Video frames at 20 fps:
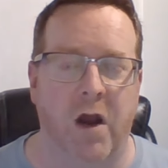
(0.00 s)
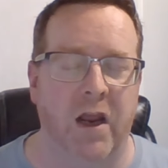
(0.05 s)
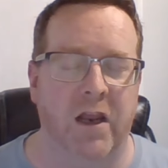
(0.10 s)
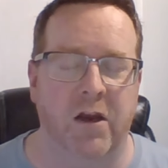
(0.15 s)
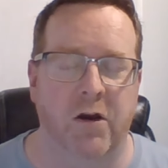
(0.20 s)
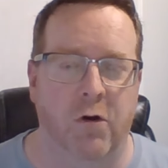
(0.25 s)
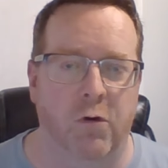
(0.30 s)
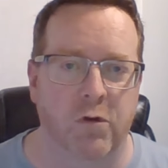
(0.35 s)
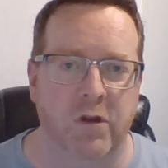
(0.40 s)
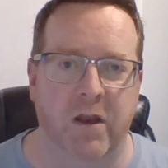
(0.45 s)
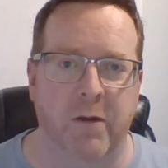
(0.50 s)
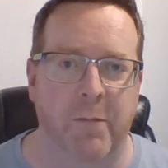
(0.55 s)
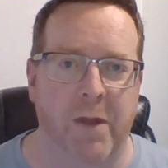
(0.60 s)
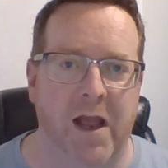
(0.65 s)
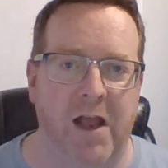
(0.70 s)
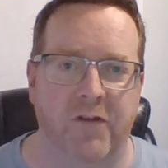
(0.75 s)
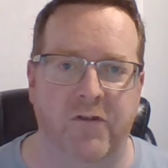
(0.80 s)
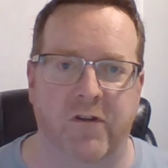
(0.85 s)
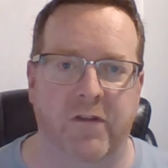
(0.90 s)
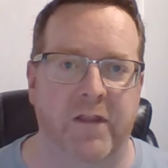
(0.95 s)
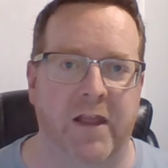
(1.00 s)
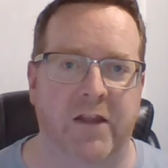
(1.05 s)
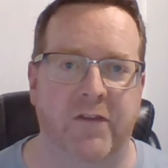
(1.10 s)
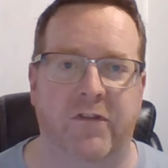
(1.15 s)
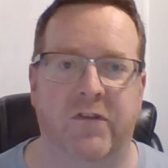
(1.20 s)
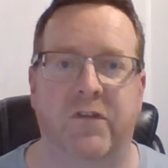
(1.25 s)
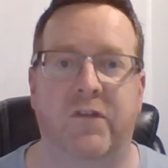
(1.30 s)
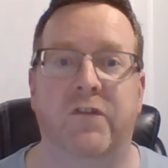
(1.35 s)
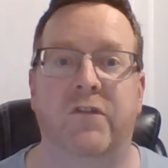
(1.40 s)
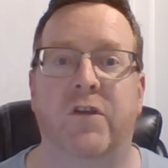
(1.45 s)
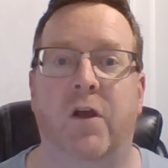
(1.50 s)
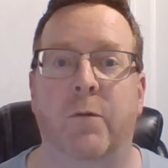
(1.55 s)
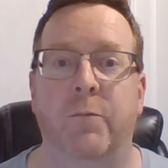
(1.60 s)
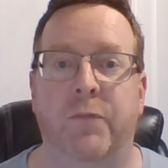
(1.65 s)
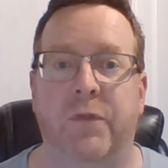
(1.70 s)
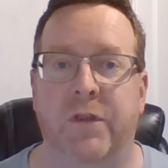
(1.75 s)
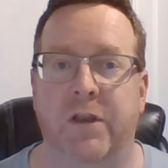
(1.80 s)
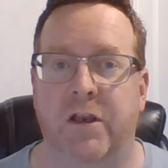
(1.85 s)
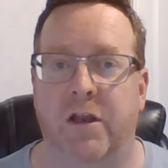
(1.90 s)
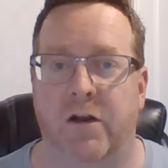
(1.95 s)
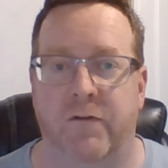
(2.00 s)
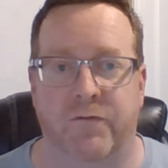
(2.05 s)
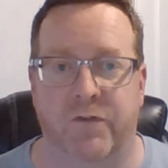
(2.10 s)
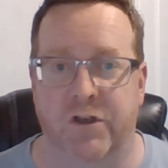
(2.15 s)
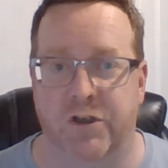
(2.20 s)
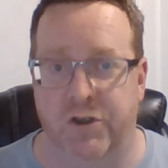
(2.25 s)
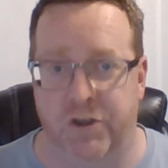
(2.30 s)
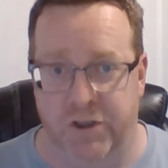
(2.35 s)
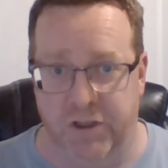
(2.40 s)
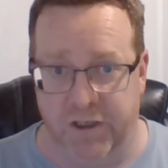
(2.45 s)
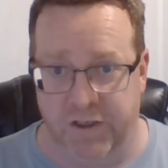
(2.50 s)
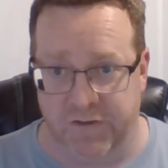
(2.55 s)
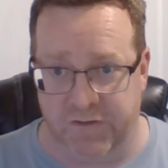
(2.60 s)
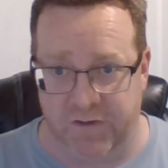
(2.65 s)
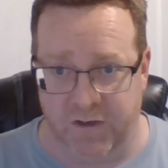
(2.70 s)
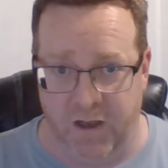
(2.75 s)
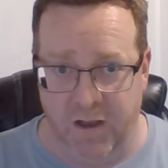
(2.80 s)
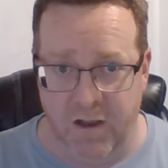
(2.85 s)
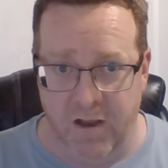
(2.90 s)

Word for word: I can only imagine that something of the gist